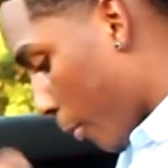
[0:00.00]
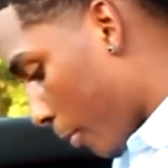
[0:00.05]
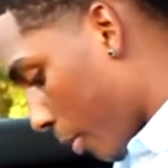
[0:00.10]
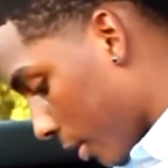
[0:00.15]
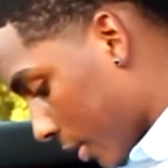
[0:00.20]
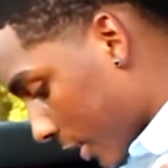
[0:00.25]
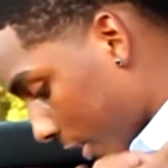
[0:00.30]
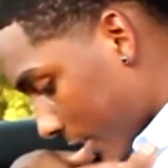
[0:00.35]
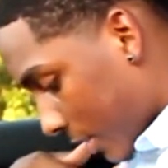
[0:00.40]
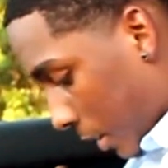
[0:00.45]

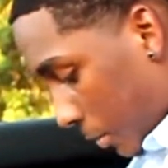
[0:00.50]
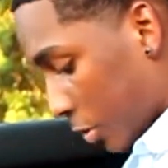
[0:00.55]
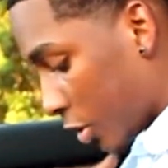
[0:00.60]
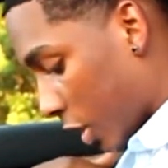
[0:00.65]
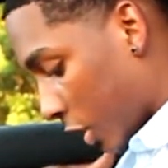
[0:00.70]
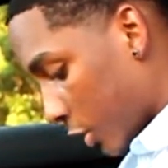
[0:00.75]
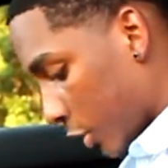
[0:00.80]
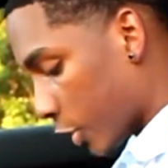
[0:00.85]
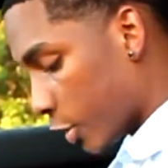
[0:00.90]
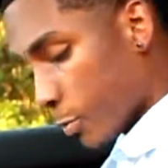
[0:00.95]
but since I'm
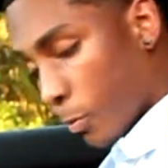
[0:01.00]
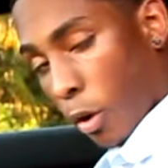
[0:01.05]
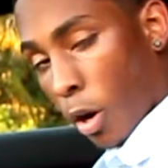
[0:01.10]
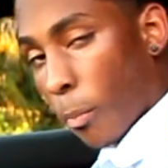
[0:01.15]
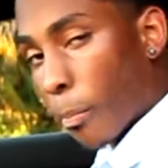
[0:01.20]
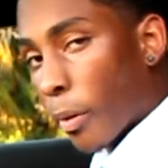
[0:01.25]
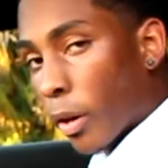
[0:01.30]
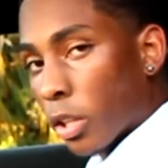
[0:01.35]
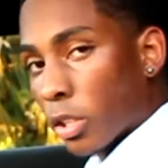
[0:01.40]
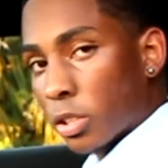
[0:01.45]
such a small
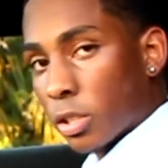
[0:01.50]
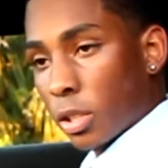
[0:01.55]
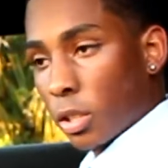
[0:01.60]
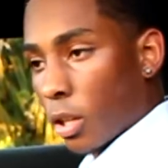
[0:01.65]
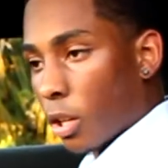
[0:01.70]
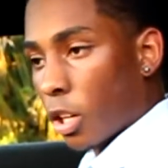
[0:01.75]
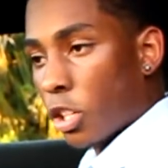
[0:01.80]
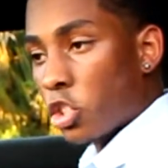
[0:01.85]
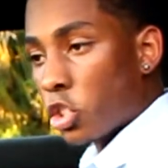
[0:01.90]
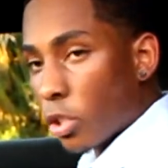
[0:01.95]
person,
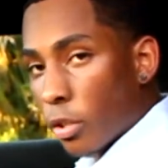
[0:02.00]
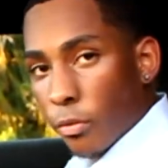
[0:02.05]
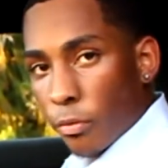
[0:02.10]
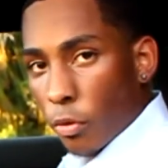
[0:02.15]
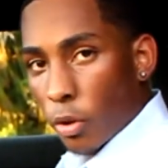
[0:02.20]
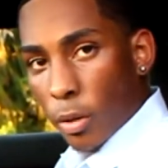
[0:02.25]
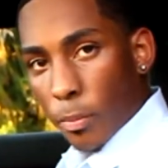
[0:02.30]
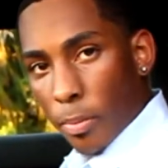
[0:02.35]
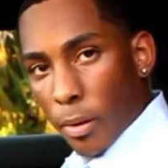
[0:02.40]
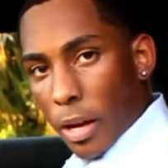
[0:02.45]

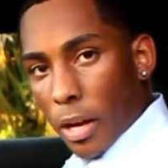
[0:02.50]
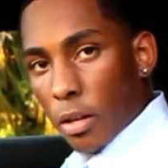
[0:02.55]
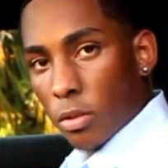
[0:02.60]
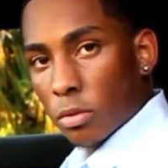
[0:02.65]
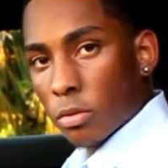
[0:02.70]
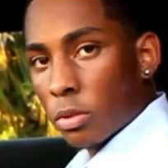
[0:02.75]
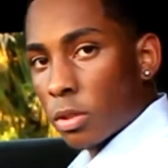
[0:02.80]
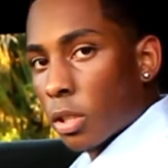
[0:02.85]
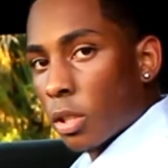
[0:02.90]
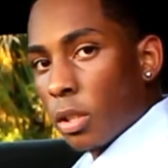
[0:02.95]
140
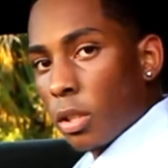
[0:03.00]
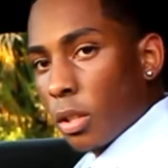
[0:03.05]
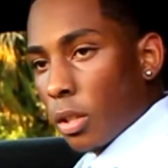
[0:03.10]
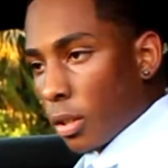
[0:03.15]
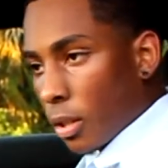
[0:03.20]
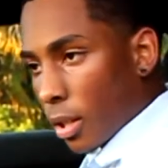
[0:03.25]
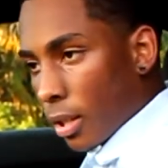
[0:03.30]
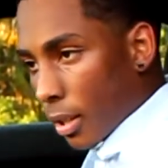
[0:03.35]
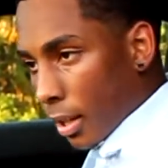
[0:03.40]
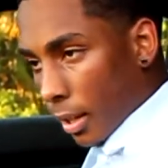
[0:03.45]
pounds,
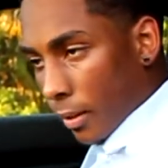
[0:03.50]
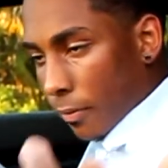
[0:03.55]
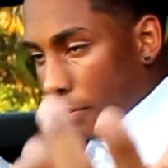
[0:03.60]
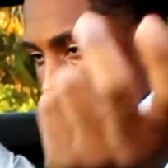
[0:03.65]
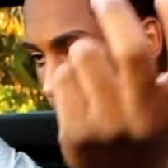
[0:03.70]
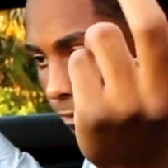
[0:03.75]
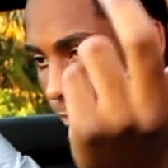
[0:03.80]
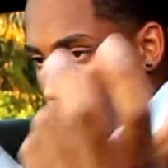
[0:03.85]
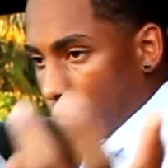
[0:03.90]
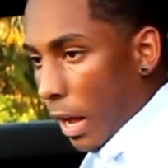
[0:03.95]
and like
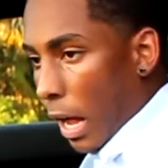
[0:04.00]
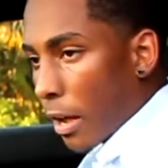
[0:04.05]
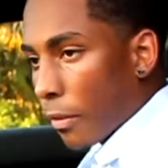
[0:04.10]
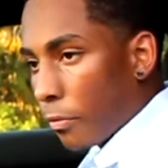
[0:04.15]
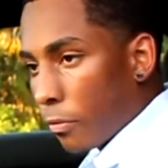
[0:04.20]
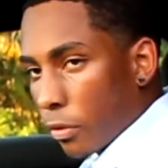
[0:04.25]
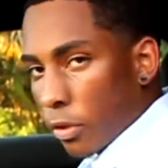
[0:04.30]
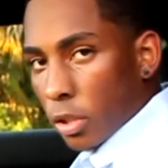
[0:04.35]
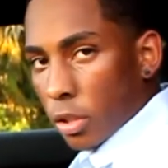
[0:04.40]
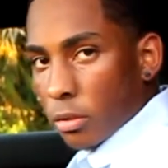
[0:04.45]
five
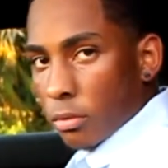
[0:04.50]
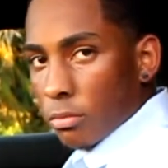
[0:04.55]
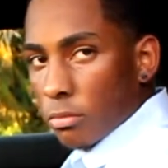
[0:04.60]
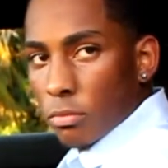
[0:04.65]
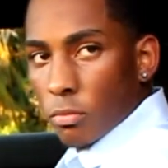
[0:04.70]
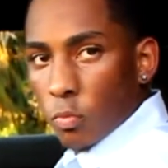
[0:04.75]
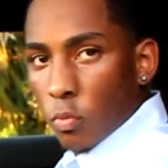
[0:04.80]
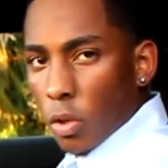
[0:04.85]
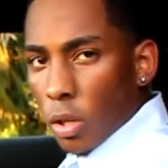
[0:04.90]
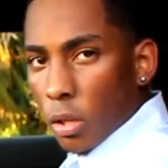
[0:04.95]
foot
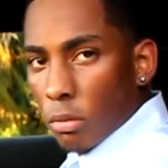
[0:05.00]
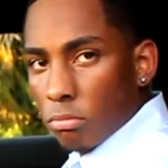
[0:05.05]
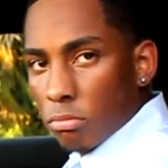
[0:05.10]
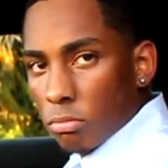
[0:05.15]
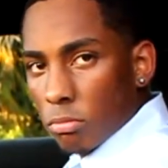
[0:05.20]
what